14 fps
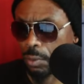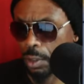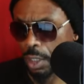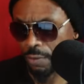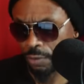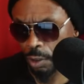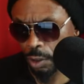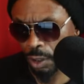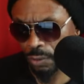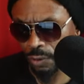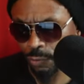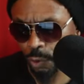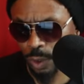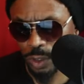Ever heard of the
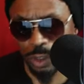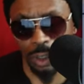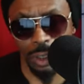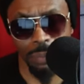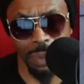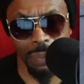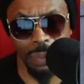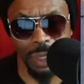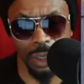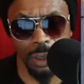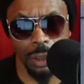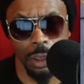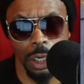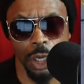fourteenth Amendment?
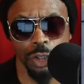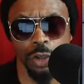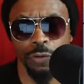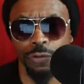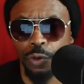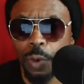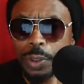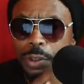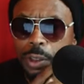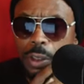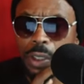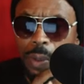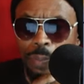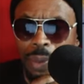The
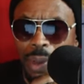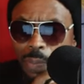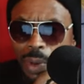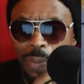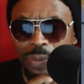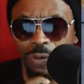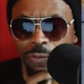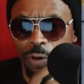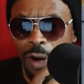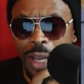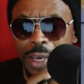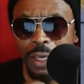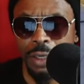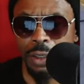fourteenth Amendment
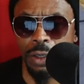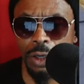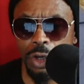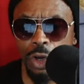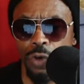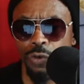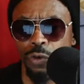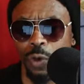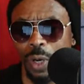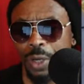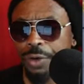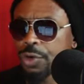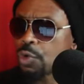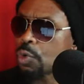provided for a
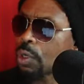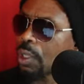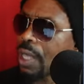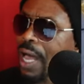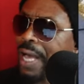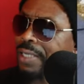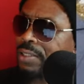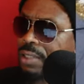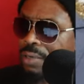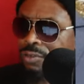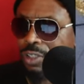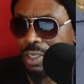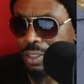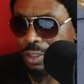new class of
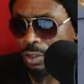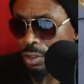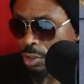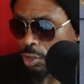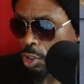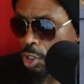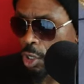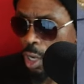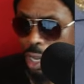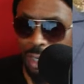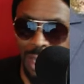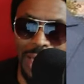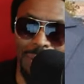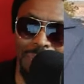citizens. A
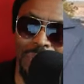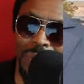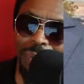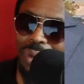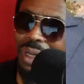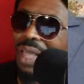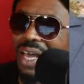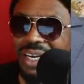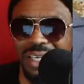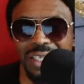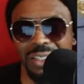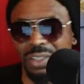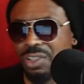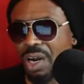lot of people, a lot of
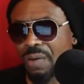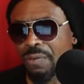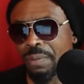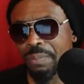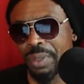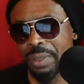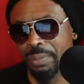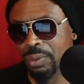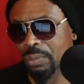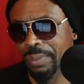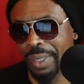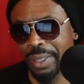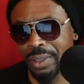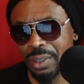these sovereign people, man,